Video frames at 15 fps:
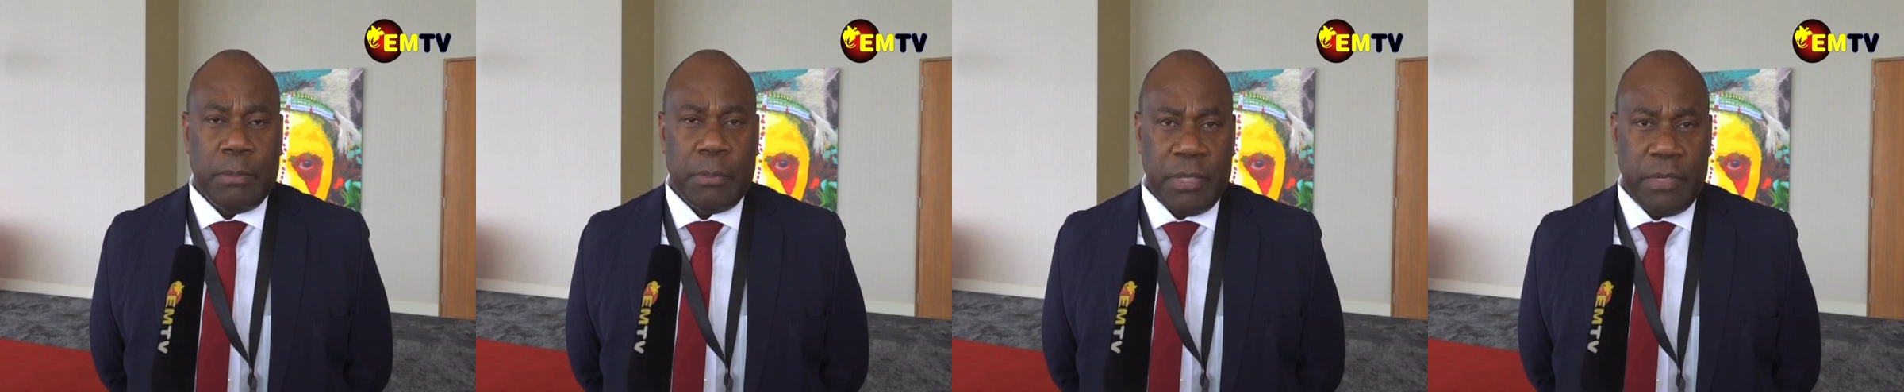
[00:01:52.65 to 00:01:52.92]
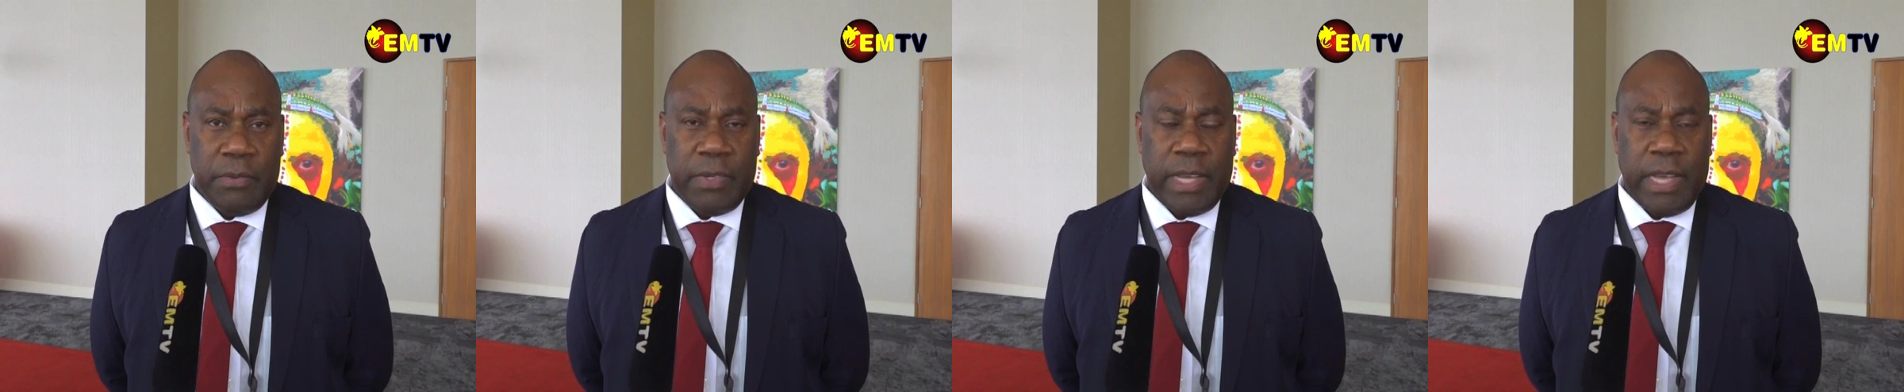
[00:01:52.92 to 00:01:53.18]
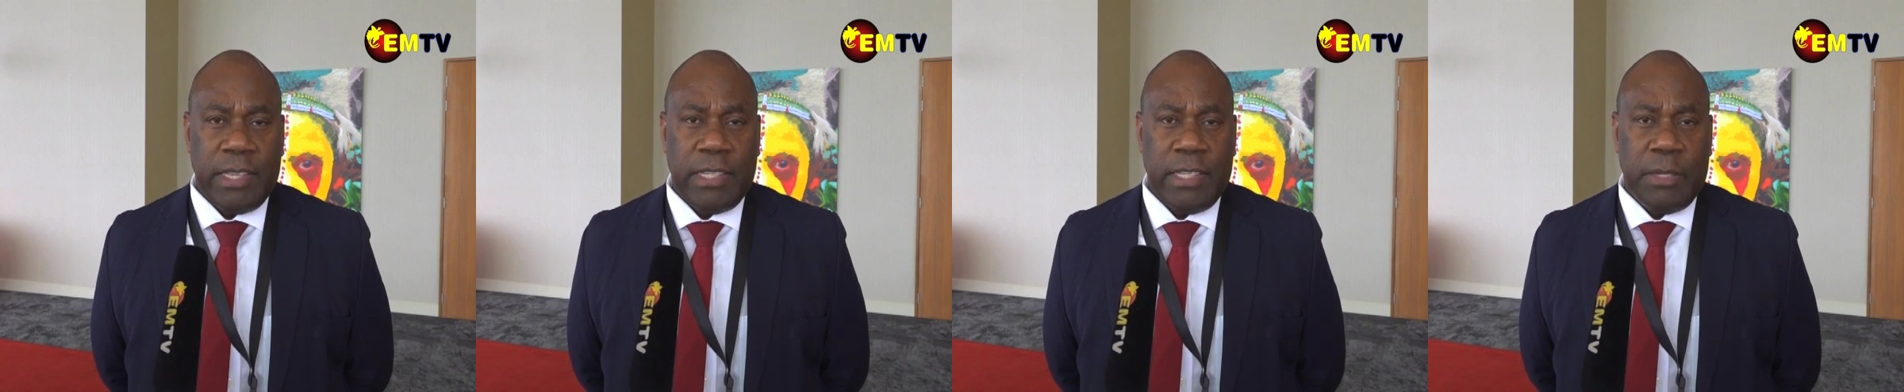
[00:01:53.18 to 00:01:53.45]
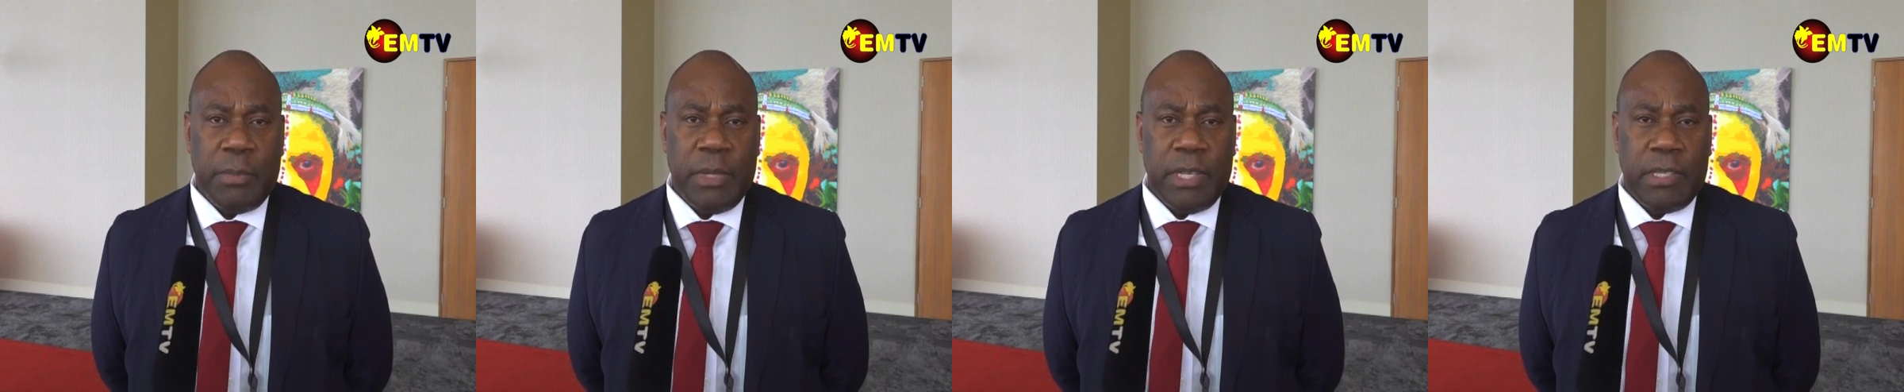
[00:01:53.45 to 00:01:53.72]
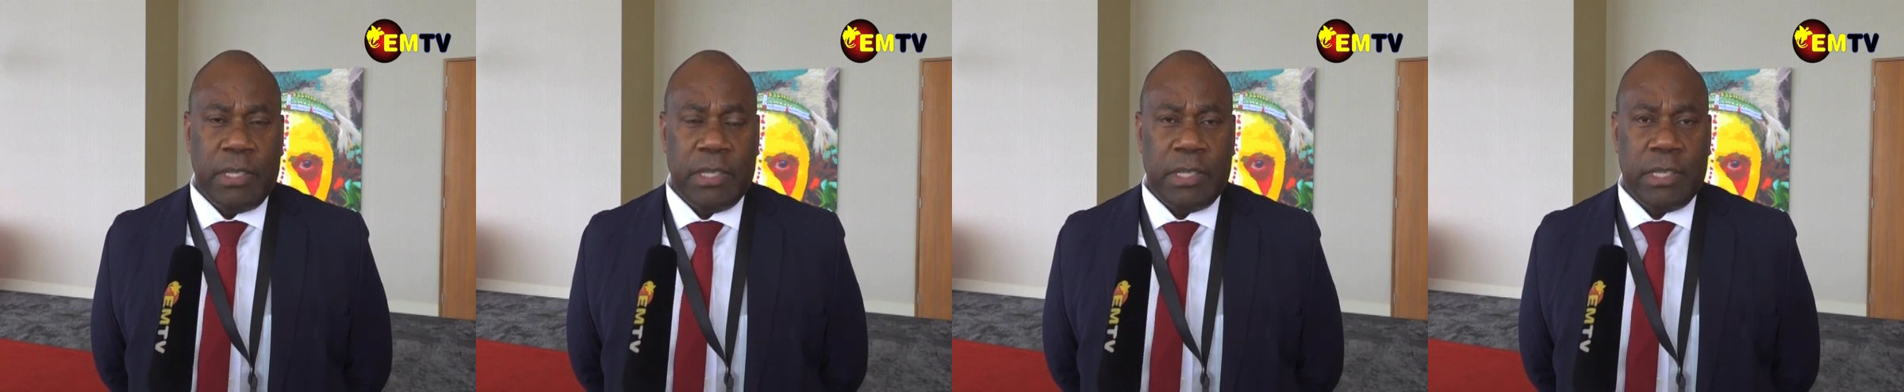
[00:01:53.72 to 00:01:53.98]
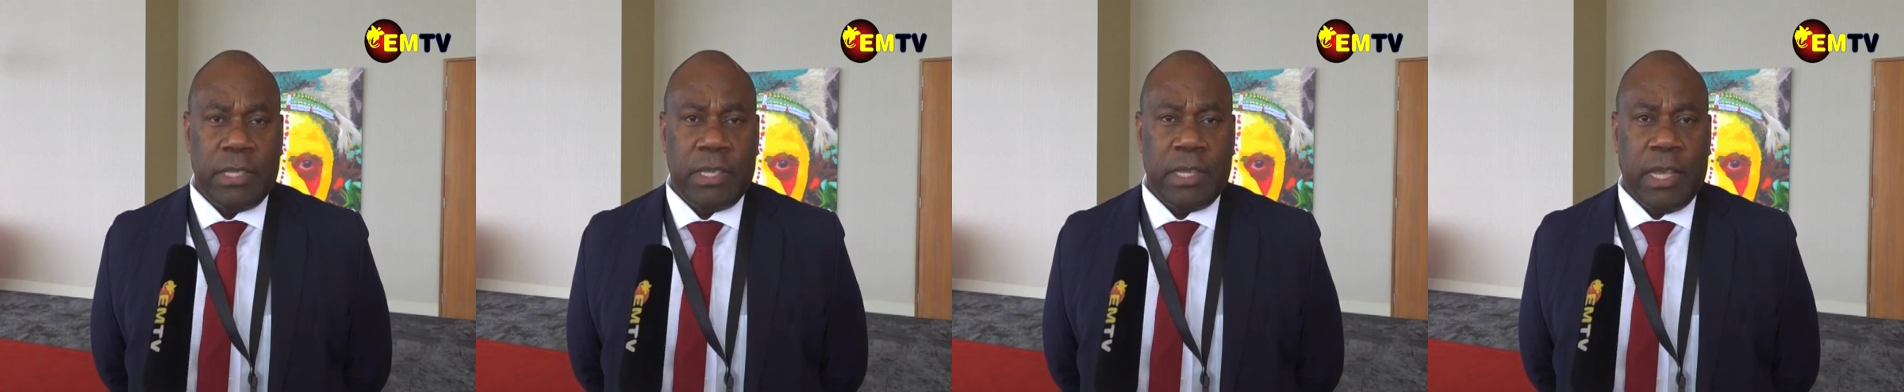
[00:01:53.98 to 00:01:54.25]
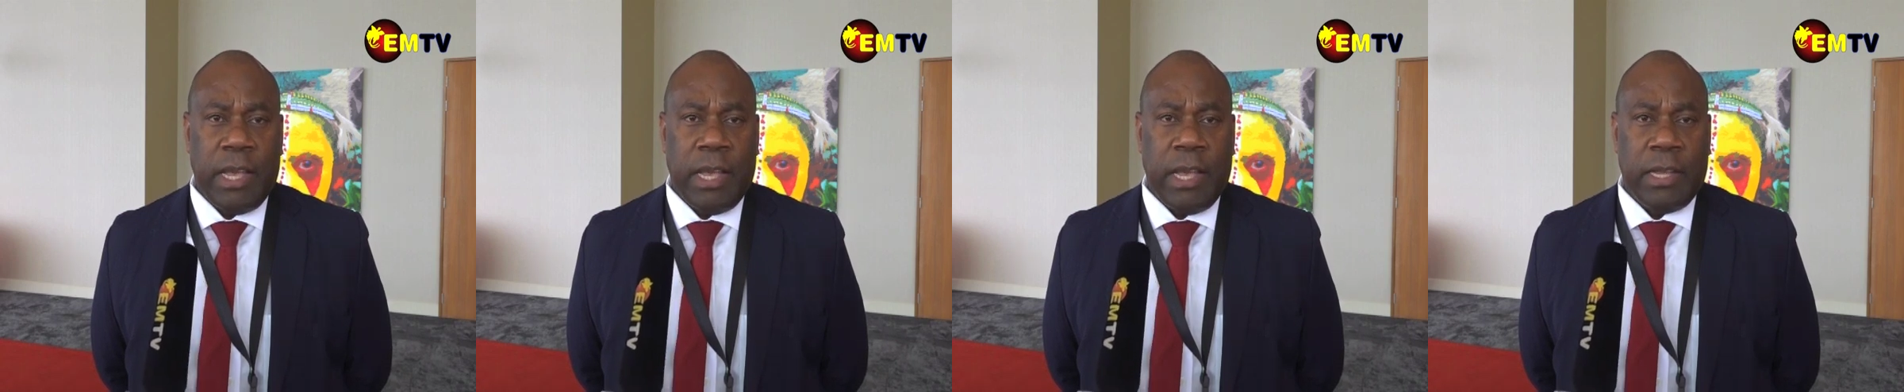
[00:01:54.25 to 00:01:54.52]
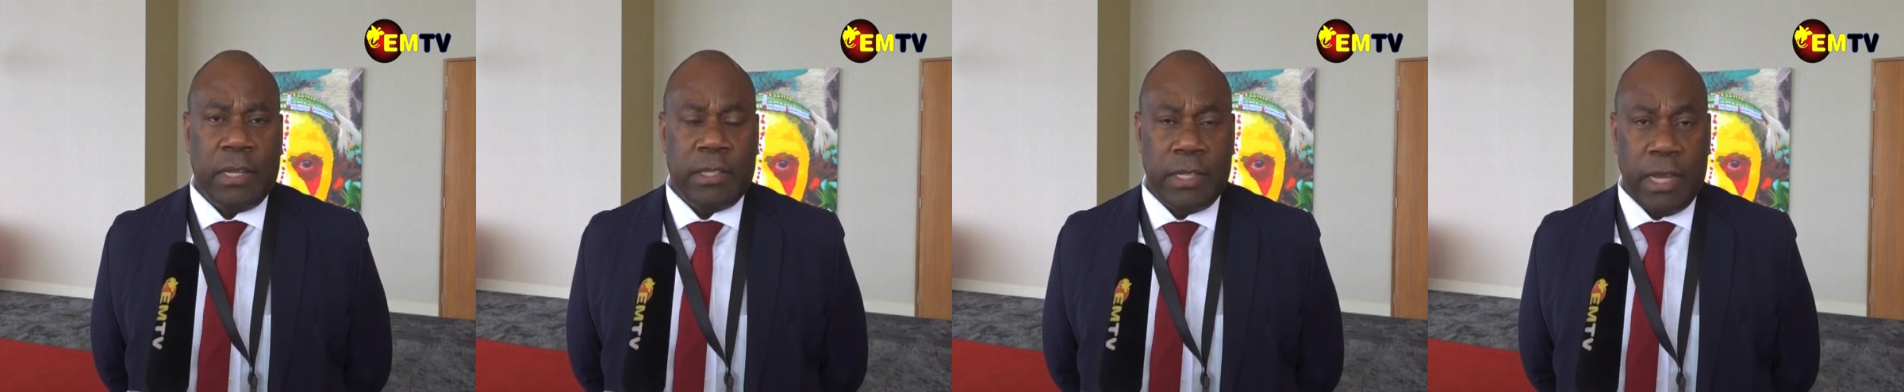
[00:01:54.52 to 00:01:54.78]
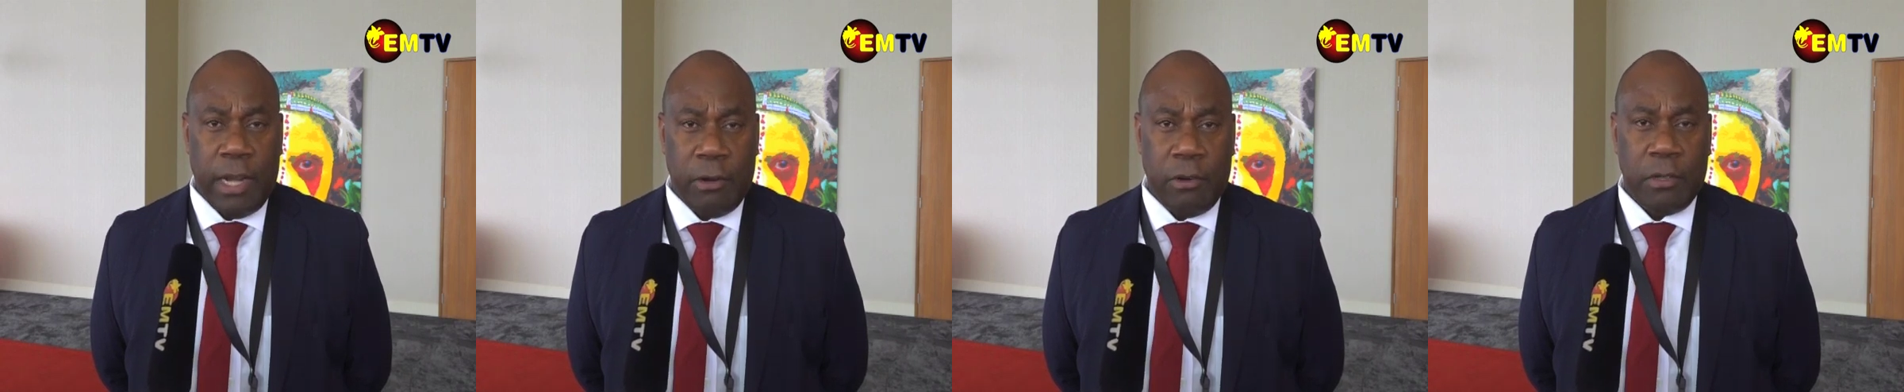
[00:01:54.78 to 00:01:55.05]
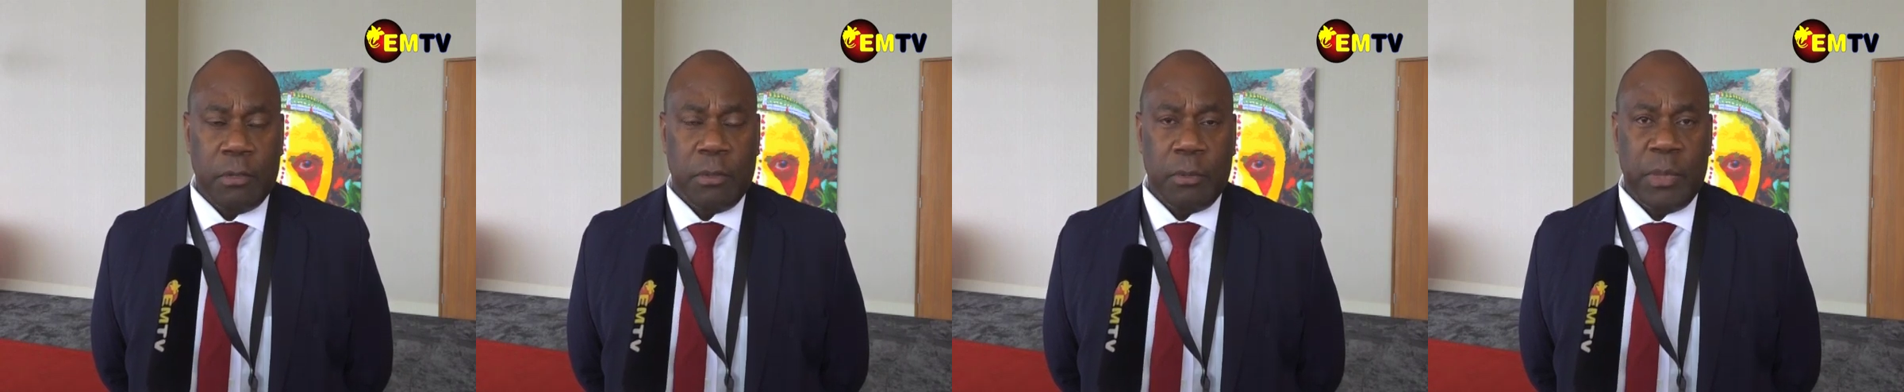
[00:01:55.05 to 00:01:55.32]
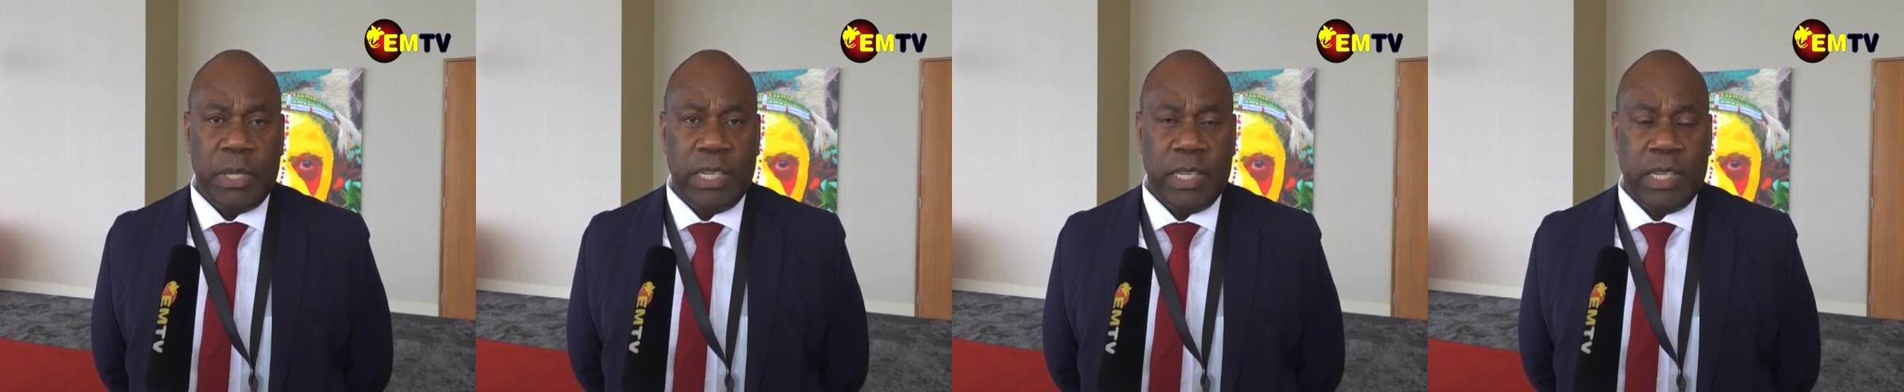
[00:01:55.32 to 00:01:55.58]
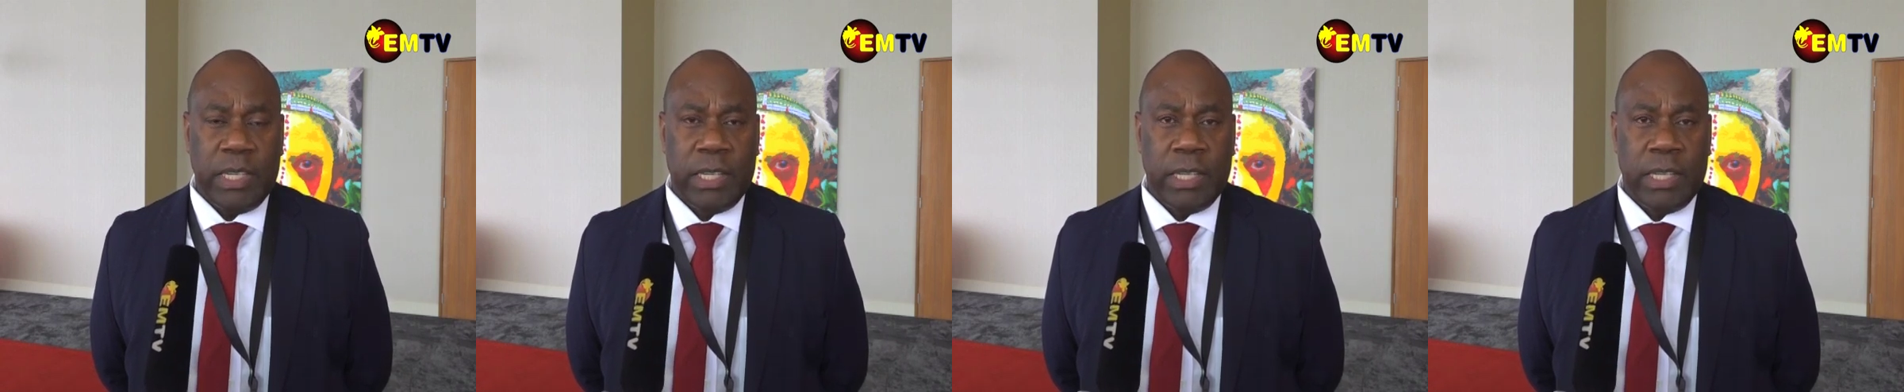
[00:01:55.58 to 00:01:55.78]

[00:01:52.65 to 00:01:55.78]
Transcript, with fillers: Pacific ICT Ministers uh, Dialogue meeting.